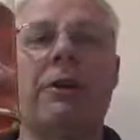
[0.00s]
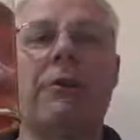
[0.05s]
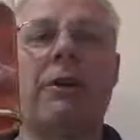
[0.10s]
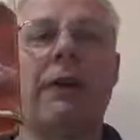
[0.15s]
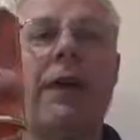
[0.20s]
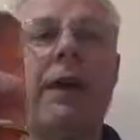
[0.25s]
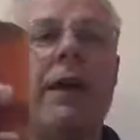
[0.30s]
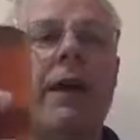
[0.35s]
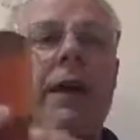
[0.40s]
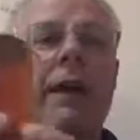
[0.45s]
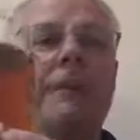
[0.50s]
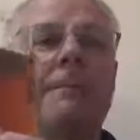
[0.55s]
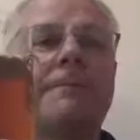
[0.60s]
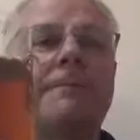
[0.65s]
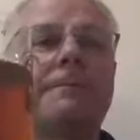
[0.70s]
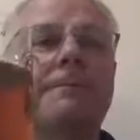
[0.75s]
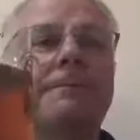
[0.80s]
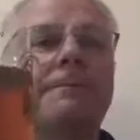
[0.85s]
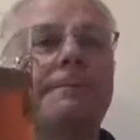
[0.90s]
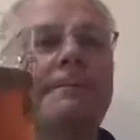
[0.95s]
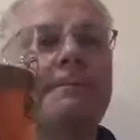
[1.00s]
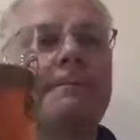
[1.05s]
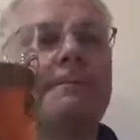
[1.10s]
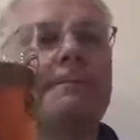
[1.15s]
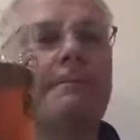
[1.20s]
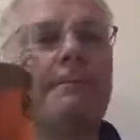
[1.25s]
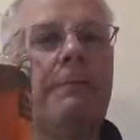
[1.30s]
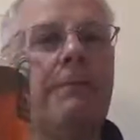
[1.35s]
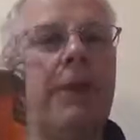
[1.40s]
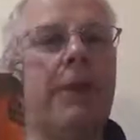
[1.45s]
there,
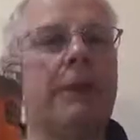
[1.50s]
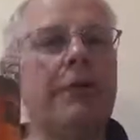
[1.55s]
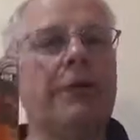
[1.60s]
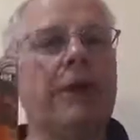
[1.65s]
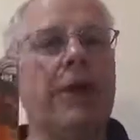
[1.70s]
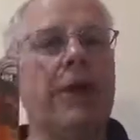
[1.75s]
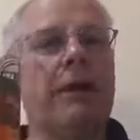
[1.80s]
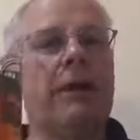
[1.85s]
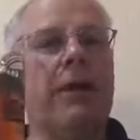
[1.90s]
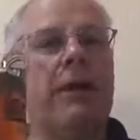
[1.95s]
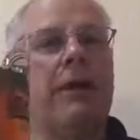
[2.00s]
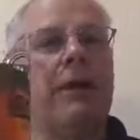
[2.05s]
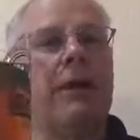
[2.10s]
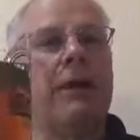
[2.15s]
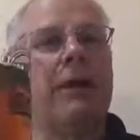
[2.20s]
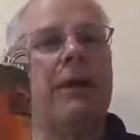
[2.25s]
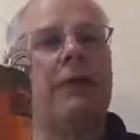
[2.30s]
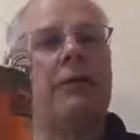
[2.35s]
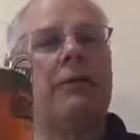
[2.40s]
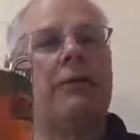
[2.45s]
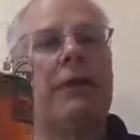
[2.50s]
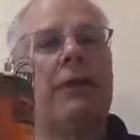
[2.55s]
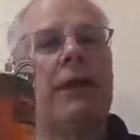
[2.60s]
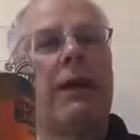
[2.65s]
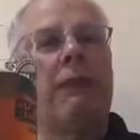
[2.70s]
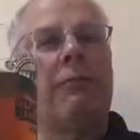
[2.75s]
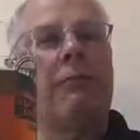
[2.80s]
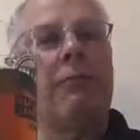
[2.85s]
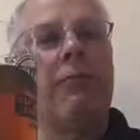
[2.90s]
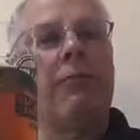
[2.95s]
and so they've got
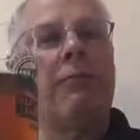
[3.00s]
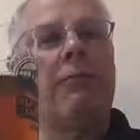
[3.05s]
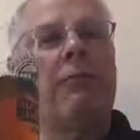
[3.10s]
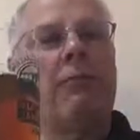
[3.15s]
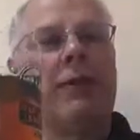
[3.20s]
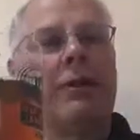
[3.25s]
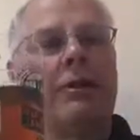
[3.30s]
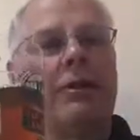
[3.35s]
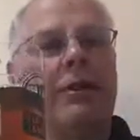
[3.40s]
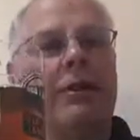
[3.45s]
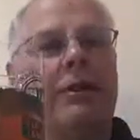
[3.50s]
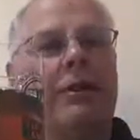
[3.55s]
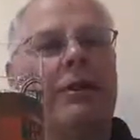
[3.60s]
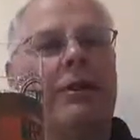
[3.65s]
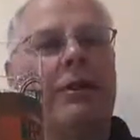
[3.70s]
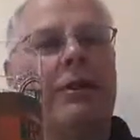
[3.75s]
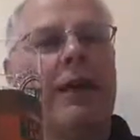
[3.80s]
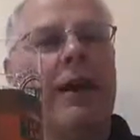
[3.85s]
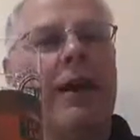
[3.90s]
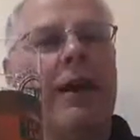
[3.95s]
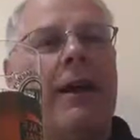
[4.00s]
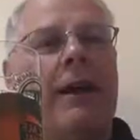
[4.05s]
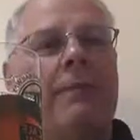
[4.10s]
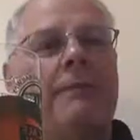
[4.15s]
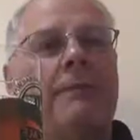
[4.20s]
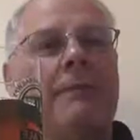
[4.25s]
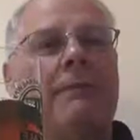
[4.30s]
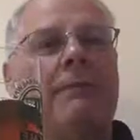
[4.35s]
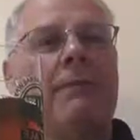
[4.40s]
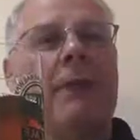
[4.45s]
that real bitterness there,
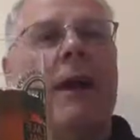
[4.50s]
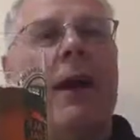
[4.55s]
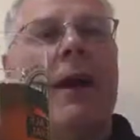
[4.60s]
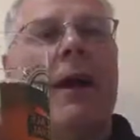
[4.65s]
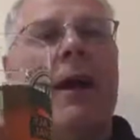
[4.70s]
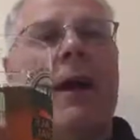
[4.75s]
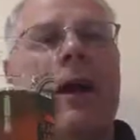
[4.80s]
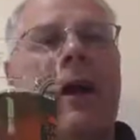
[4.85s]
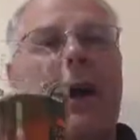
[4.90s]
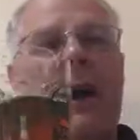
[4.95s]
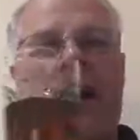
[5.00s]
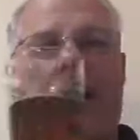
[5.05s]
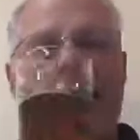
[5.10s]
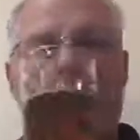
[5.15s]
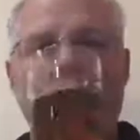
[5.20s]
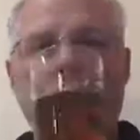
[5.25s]
and